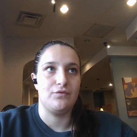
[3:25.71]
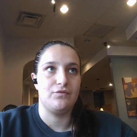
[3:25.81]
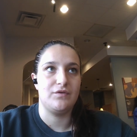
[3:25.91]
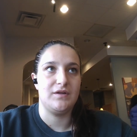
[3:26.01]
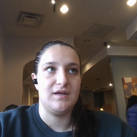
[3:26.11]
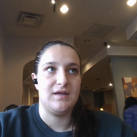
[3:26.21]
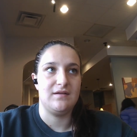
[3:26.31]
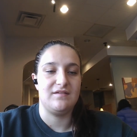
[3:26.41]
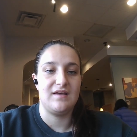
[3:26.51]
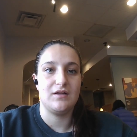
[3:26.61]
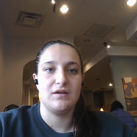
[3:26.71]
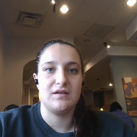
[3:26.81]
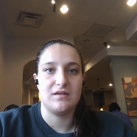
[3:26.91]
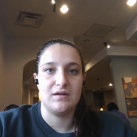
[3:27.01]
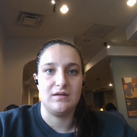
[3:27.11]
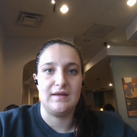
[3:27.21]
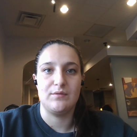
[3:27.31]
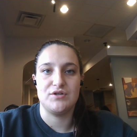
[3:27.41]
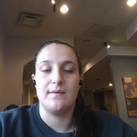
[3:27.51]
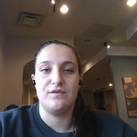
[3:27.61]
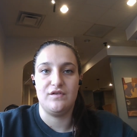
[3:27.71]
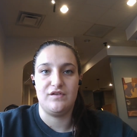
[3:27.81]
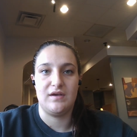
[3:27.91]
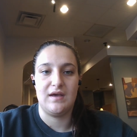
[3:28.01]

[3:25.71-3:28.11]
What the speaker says: really take a look at the language I was using